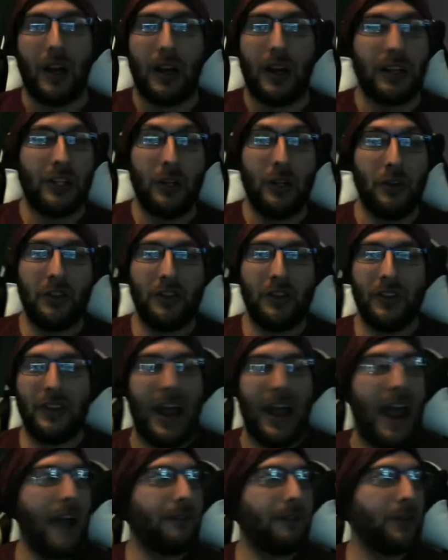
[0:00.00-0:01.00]
You shouldn't
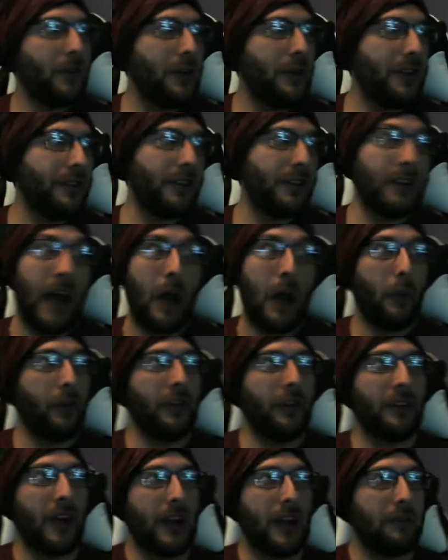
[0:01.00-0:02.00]
have to either. Not with a
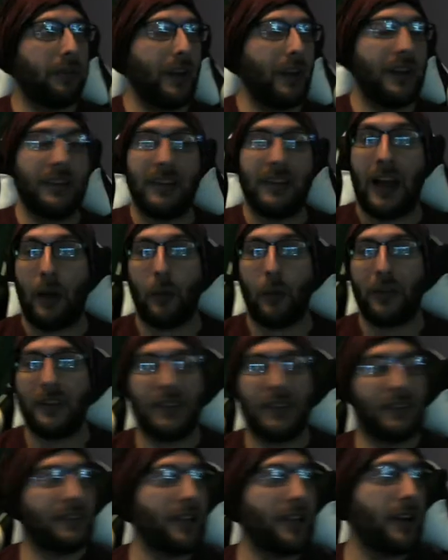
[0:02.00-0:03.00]
Nightblade, not with
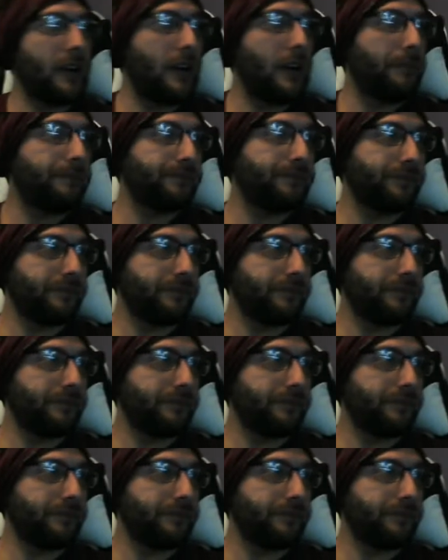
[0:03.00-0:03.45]
this setup.